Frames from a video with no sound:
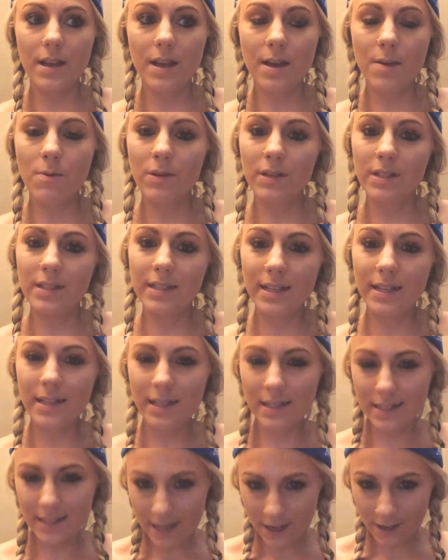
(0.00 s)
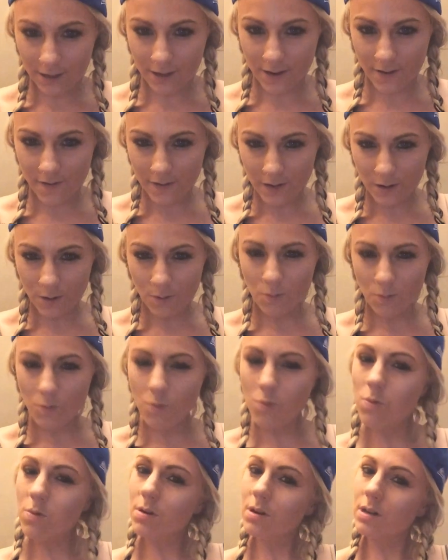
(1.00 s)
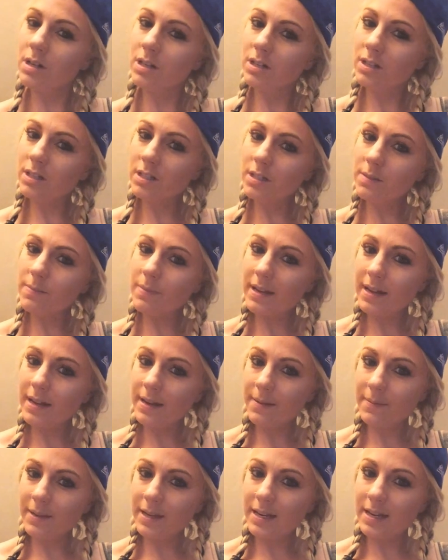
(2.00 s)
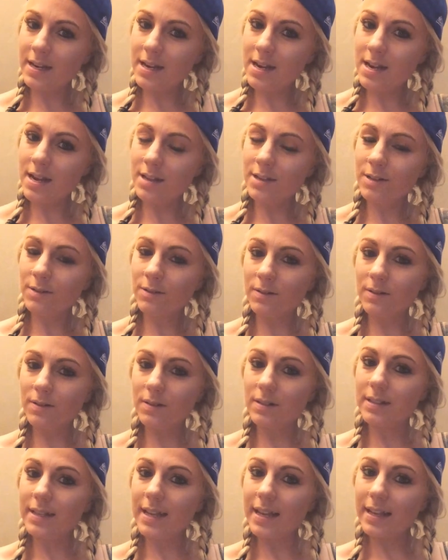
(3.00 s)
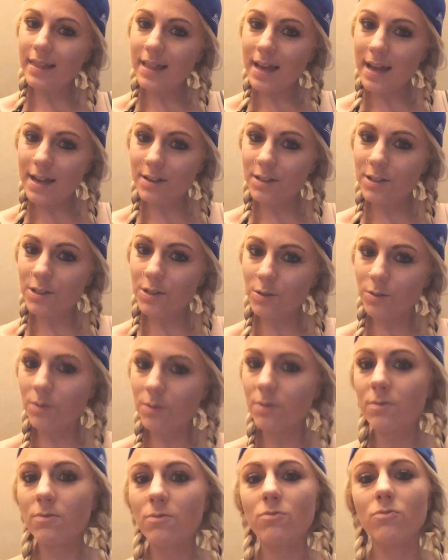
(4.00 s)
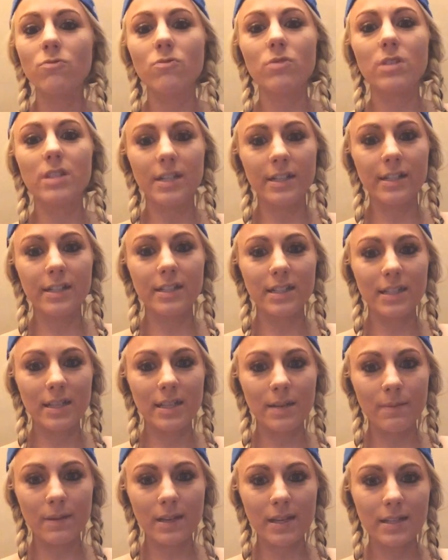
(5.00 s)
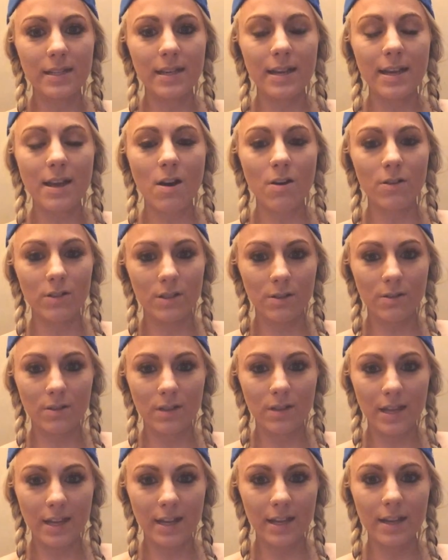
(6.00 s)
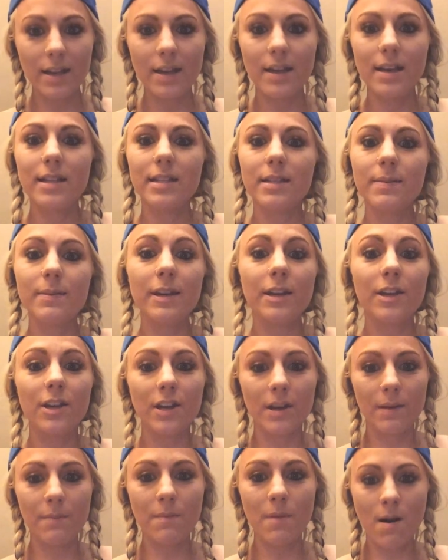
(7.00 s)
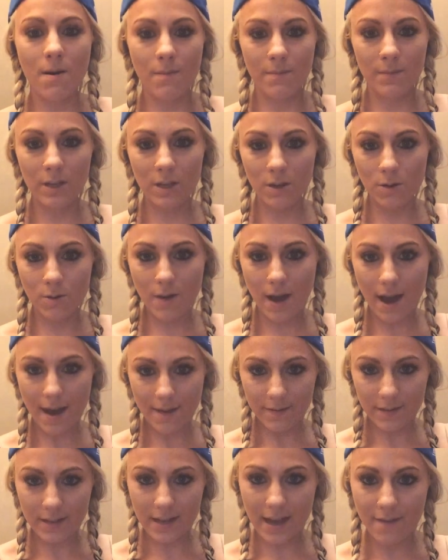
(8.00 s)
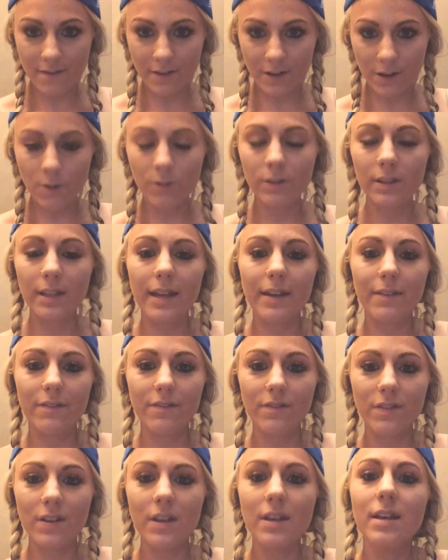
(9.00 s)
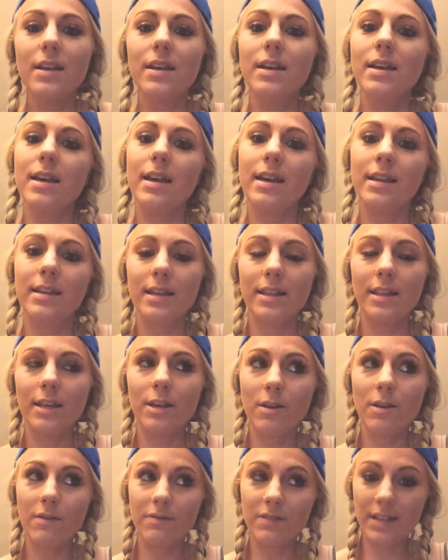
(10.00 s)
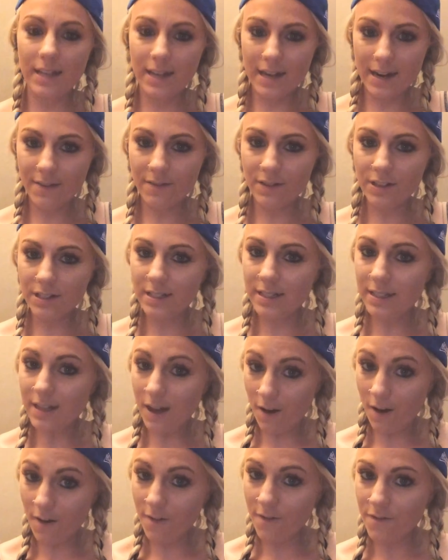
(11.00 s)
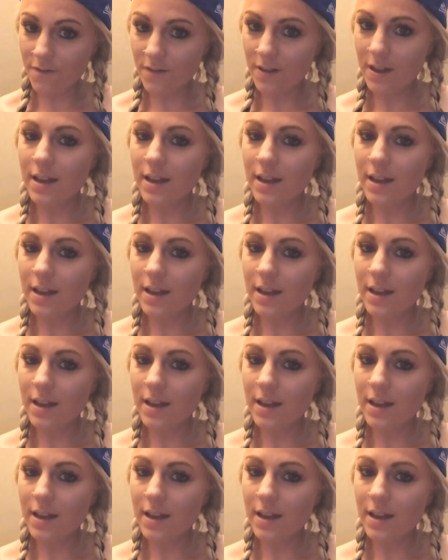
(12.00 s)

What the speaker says: I want to say the center of your world, but I mean, don't take that too seriously, because I also think to be a good mom, you have to have your own life. And I think you have to take care of yourself,